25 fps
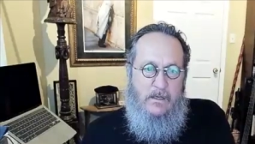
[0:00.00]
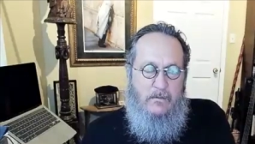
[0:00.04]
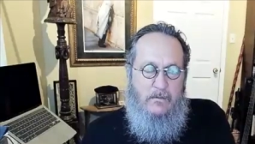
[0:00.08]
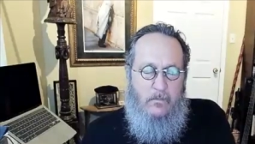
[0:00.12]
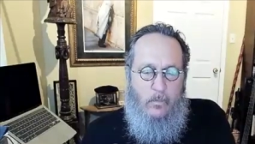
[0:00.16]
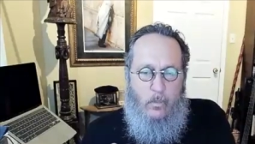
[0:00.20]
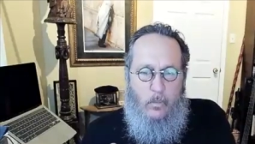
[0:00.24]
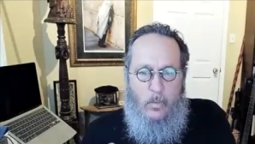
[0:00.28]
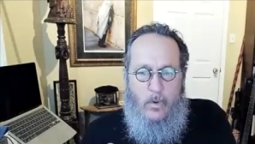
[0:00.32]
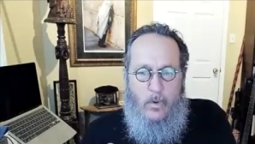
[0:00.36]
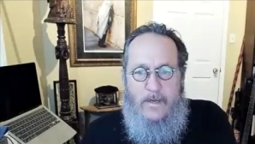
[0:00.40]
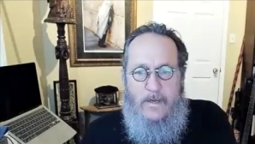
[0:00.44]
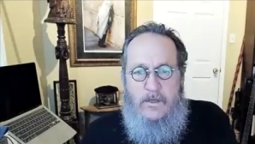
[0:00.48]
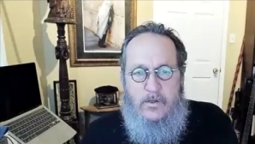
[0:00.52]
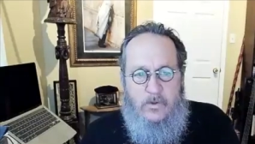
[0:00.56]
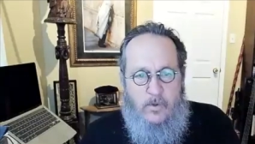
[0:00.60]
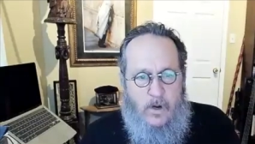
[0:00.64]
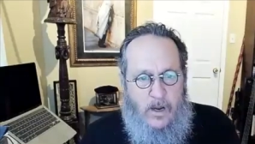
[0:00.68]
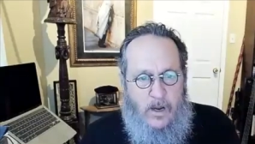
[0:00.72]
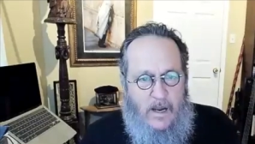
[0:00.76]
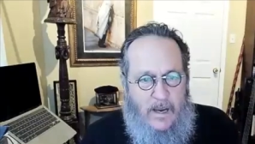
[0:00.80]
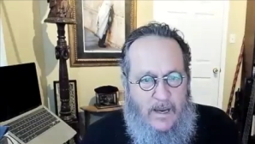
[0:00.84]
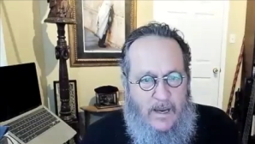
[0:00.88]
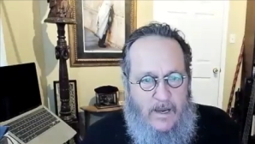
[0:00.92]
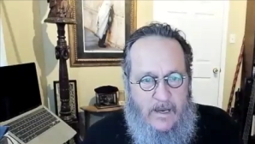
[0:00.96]
we
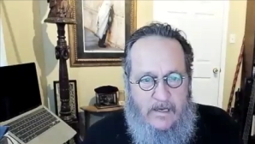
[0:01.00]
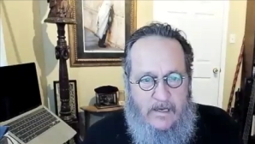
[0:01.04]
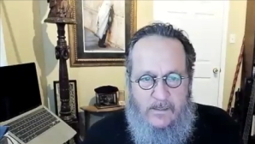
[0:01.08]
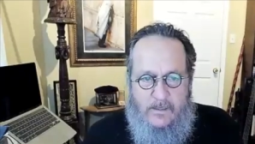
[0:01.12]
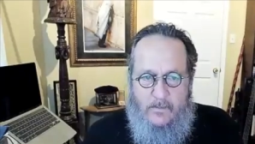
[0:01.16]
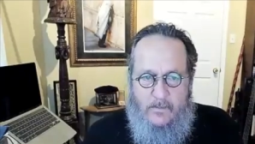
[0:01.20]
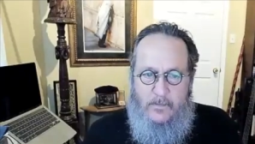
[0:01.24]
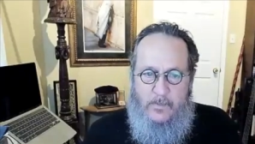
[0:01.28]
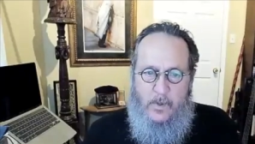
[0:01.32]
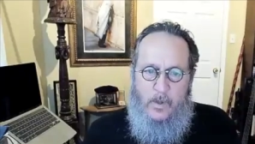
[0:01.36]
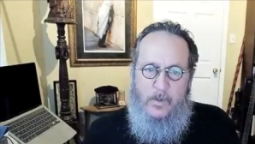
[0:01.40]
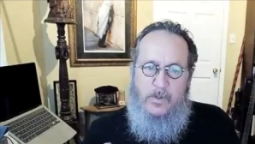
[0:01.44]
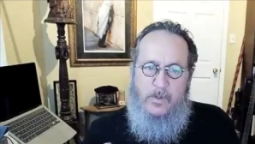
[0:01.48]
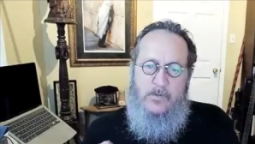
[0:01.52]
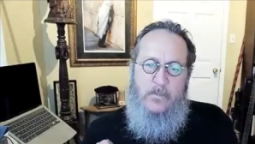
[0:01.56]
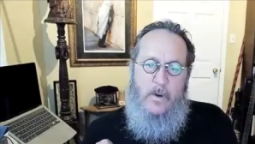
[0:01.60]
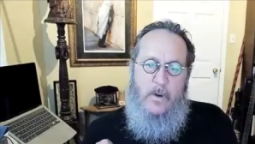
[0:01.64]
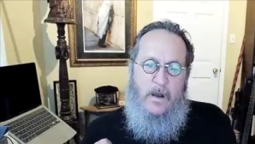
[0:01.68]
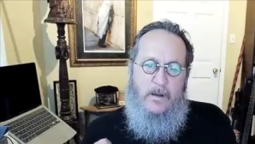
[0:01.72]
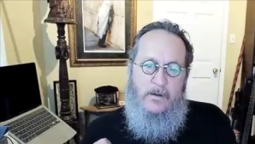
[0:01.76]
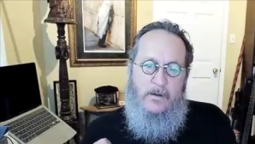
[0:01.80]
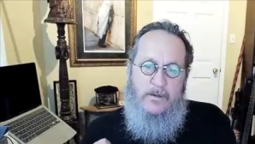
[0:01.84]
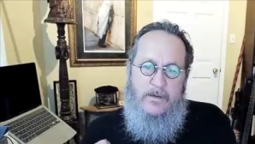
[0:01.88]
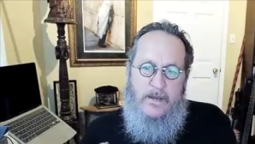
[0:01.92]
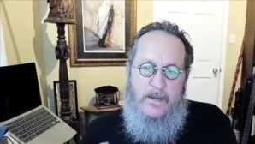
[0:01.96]
try as a
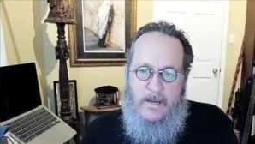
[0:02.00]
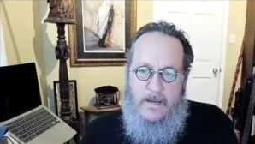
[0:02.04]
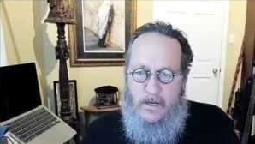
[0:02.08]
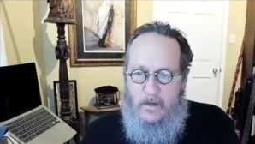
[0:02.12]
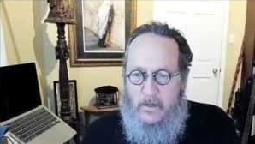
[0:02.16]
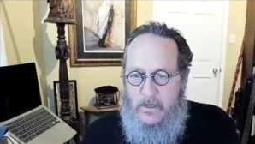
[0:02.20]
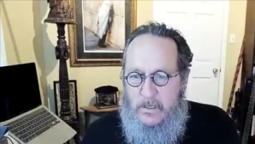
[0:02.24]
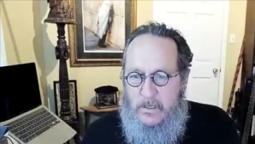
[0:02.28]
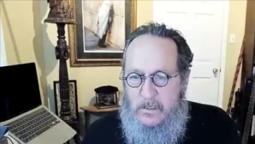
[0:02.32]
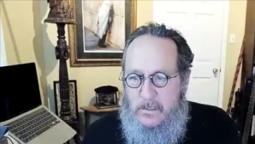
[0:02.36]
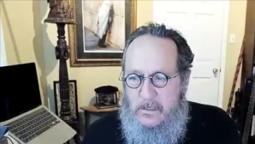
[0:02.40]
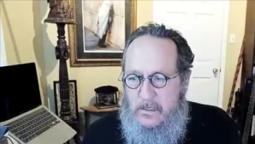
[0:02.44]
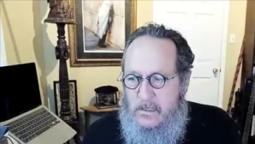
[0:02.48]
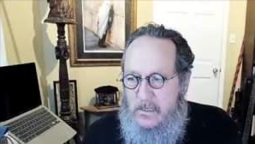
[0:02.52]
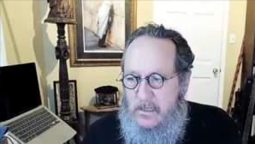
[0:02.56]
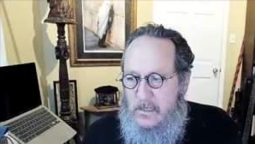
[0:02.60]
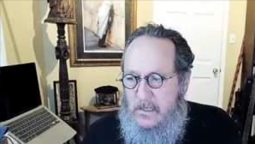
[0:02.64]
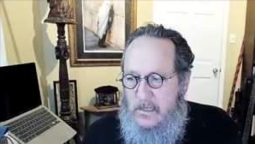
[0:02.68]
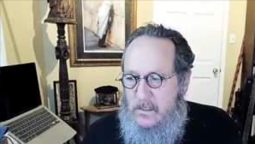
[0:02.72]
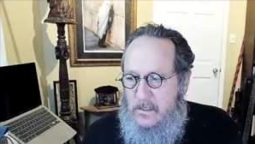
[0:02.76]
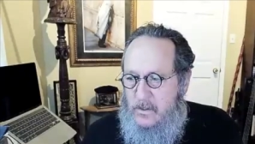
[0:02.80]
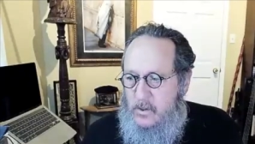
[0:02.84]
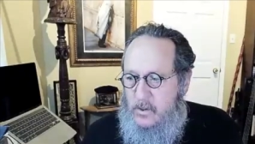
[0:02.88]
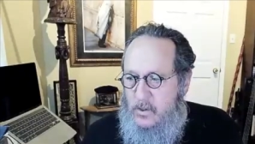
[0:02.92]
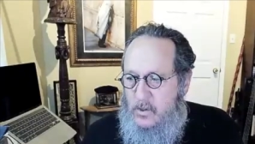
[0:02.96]
postmodern era
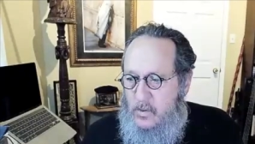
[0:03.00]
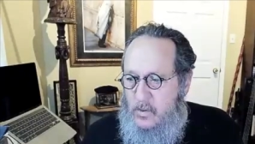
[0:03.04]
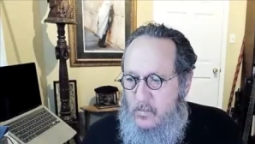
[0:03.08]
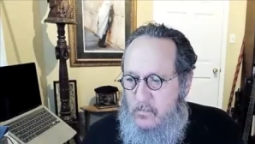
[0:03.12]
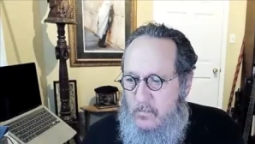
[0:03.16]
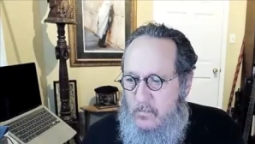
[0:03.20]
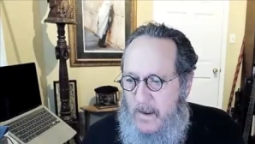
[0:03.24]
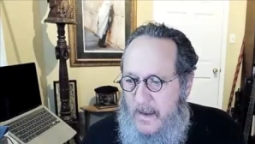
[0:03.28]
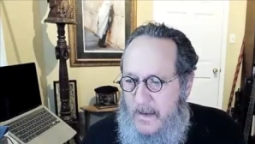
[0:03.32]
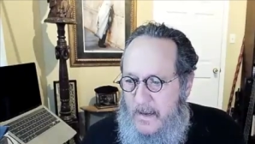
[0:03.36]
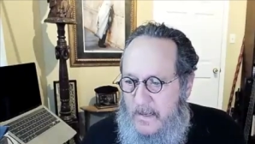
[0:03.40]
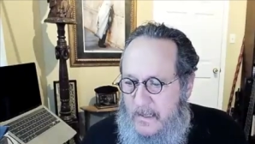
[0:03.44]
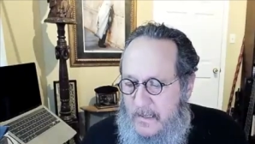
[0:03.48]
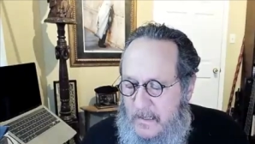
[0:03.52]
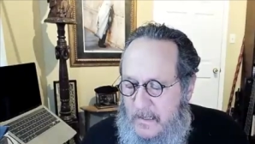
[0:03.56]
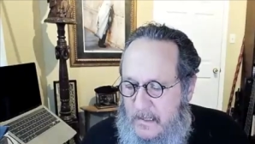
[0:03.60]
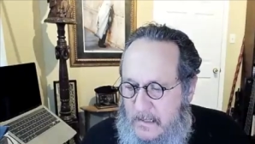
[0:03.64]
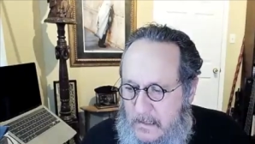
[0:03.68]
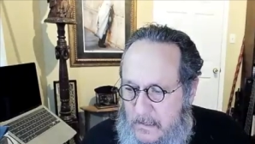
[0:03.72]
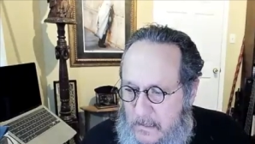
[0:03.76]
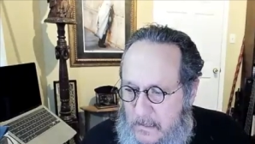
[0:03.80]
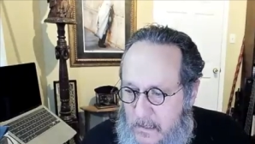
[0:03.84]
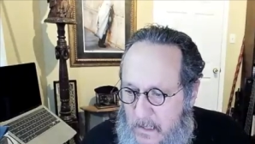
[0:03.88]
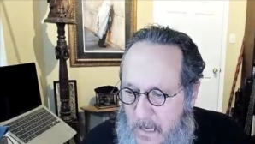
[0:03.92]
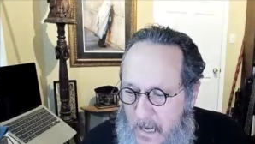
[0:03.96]
to make
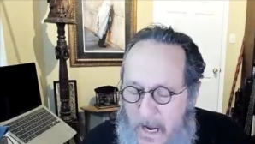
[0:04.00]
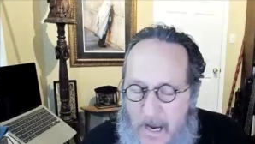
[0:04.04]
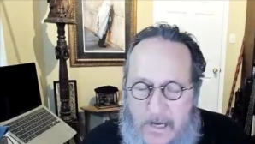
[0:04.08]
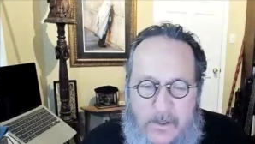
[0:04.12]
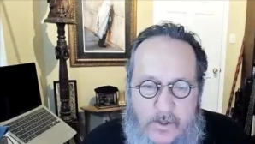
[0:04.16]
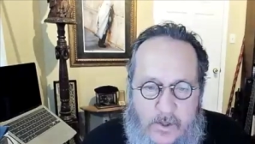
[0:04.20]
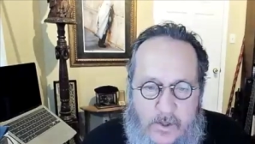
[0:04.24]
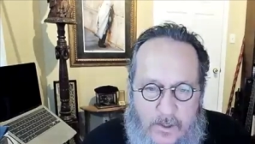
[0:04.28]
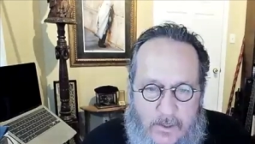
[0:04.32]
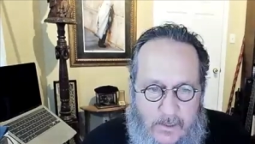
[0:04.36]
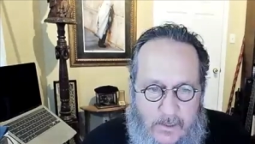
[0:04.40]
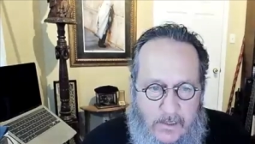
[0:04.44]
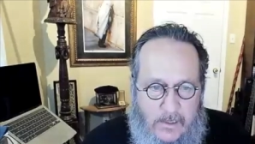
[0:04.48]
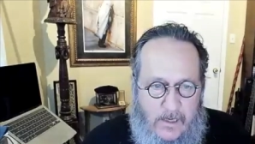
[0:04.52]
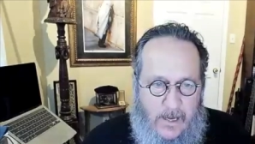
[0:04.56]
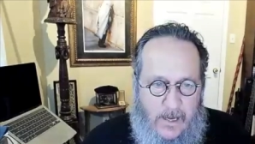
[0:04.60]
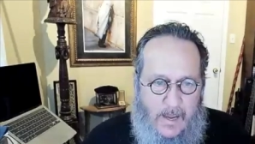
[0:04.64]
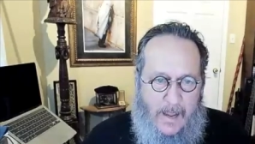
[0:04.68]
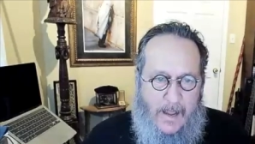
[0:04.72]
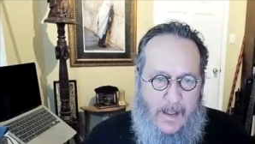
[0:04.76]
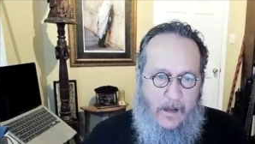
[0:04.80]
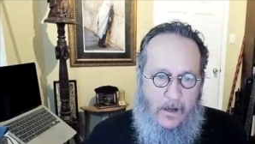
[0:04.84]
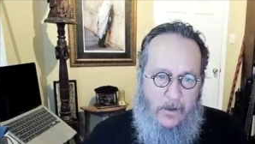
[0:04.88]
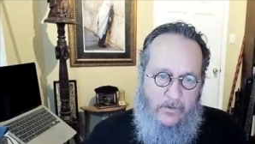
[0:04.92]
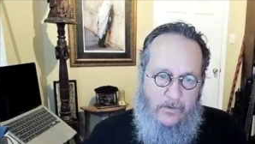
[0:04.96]
logic
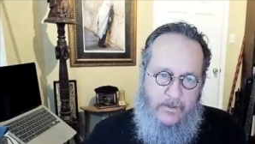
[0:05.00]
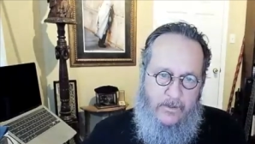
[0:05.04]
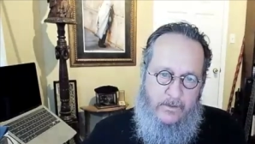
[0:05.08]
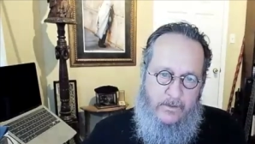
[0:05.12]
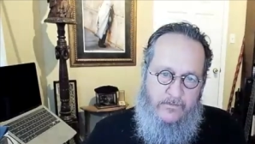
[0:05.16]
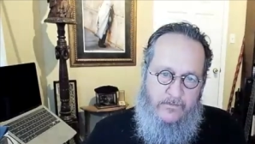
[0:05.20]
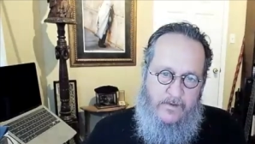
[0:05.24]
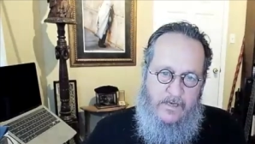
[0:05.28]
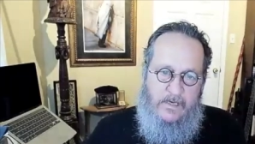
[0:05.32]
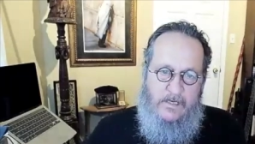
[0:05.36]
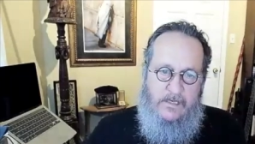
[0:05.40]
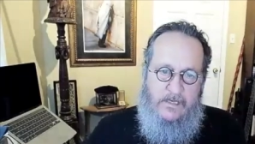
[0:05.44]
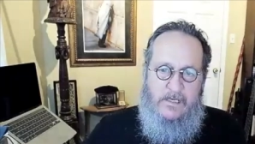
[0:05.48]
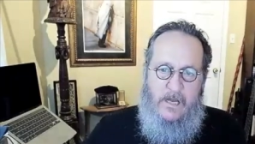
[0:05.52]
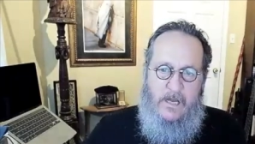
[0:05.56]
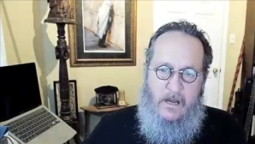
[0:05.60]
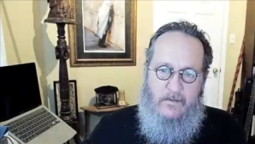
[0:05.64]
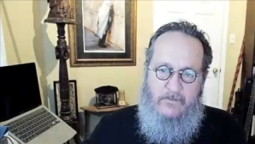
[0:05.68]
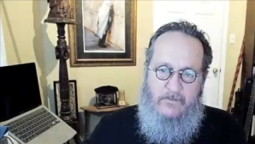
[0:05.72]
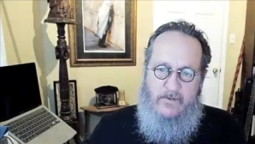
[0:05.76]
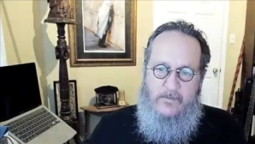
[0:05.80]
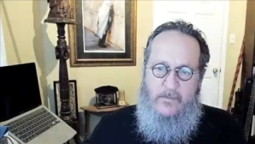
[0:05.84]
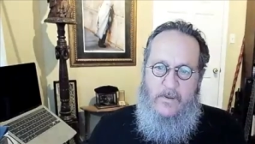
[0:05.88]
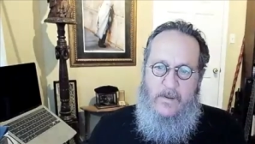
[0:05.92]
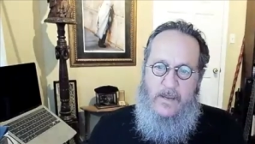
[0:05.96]
out of
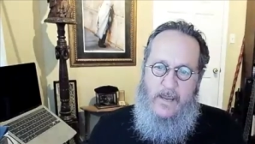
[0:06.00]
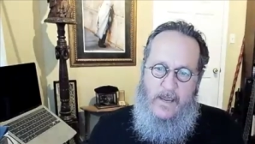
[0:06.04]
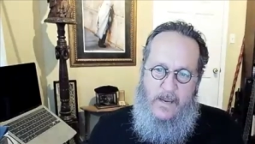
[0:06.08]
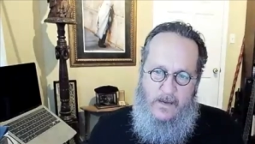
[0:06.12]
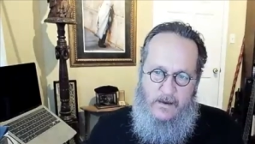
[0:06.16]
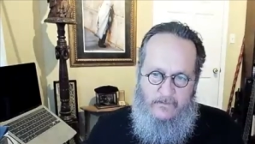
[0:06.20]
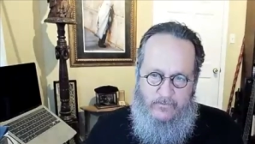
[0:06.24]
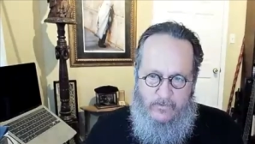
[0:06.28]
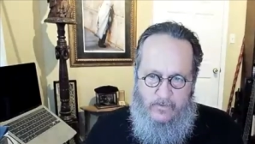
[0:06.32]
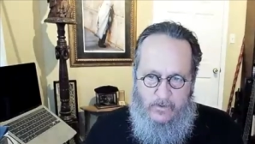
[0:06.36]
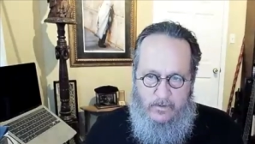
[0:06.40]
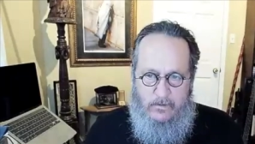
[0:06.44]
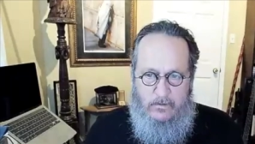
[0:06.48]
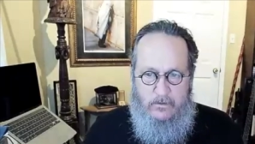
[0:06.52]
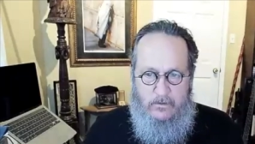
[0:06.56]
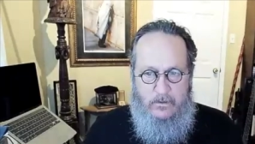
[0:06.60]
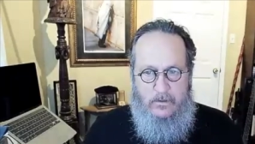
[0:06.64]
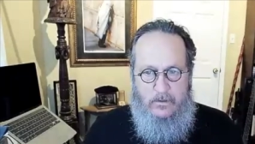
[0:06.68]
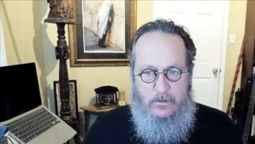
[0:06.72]
Esav's behavior,